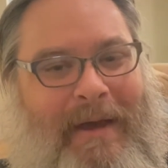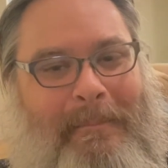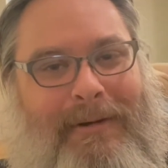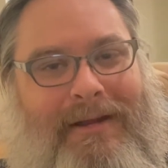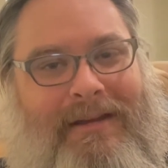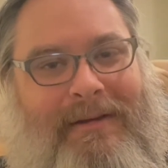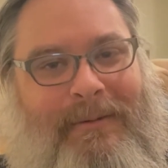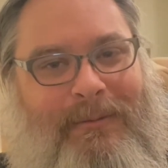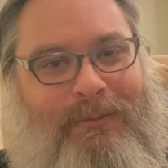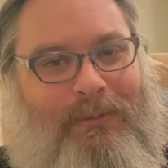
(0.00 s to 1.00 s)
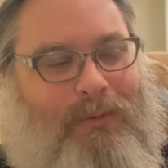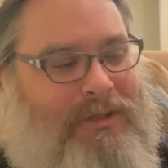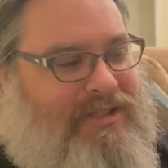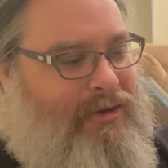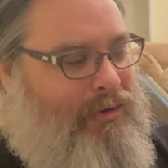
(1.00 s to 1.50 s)
But,
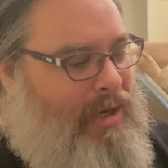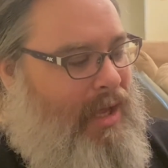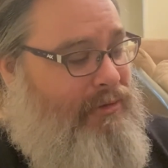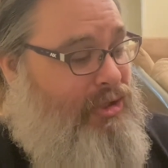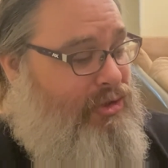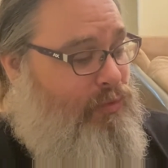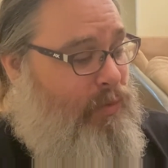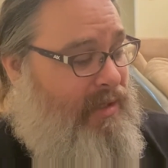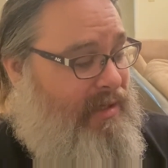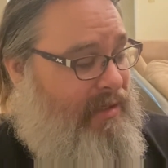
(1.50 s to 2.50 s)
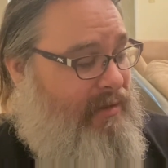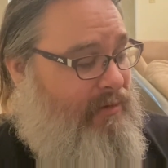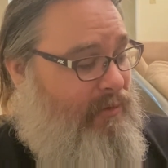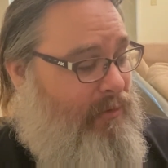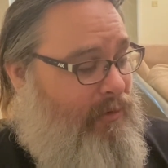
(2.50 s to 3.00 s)
once again, I just
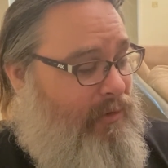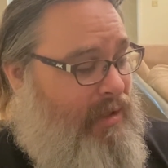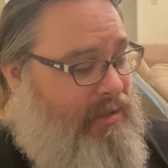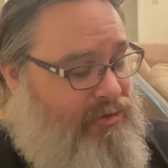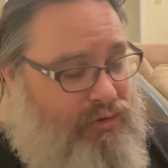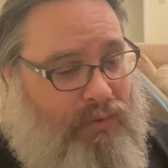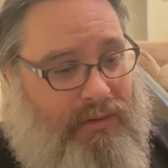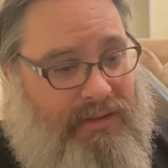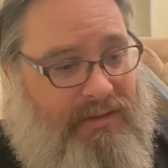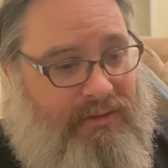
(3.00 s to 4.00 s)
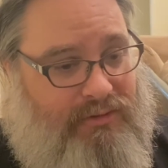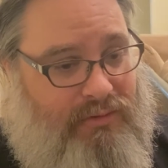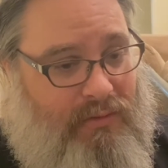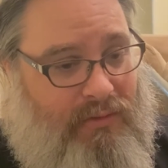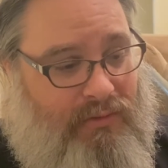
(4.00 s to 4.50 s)
really enjoyed this
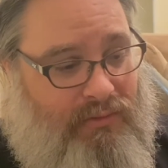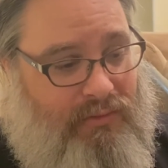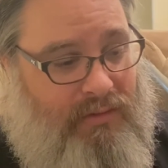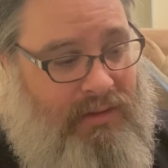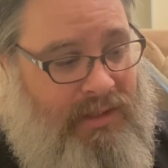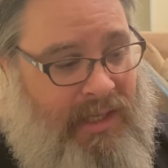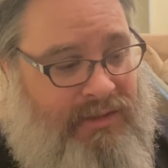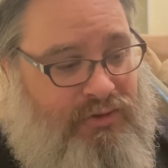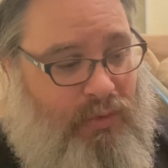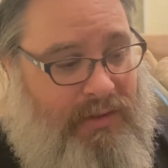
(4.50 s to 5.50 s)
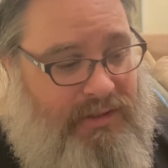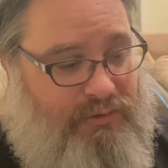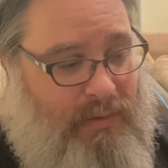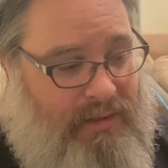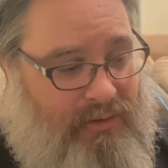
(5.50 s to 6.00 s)
record.
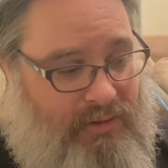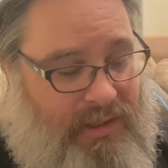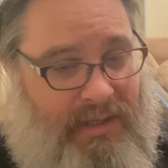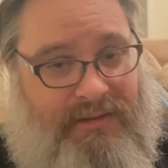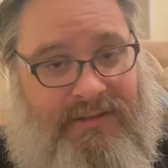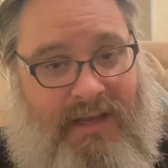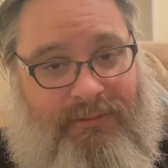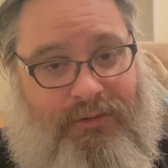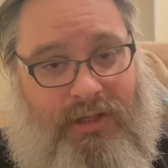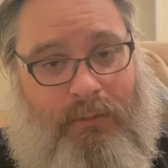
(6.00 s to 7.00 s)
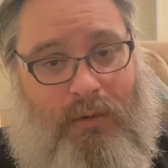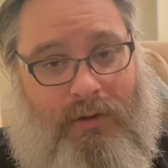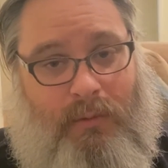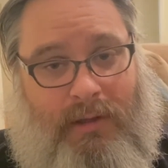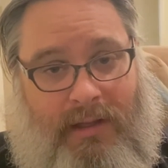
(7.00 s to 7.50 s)
And I definitely want to
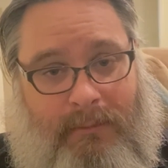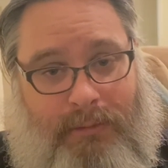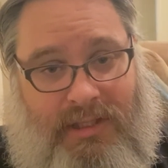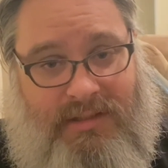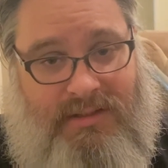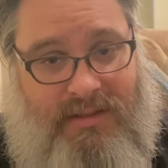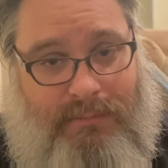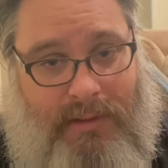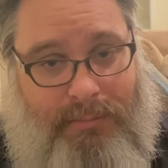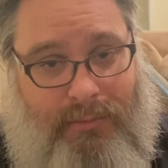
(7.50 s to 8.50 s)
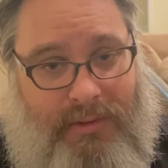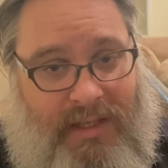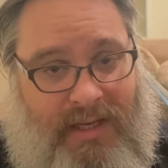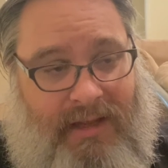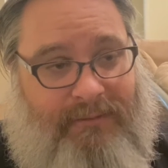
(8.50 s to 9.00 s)
recommend it to people
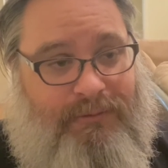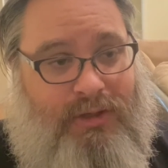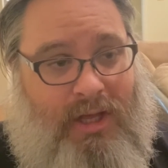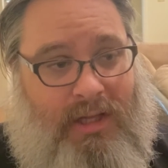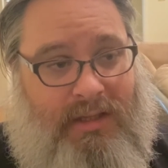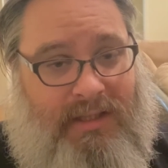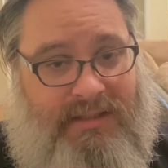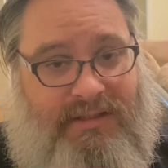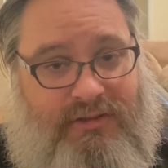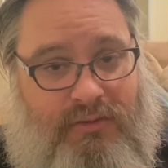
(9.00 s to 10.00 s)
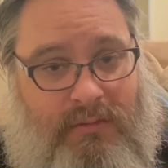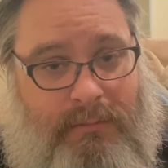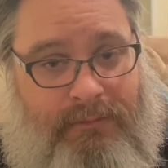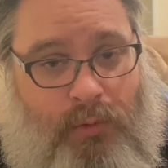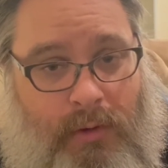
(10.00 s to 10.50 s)
that have not listened to him
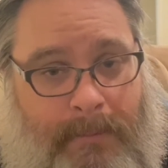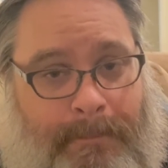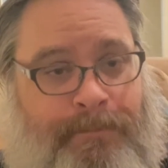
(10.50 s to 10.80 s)
before.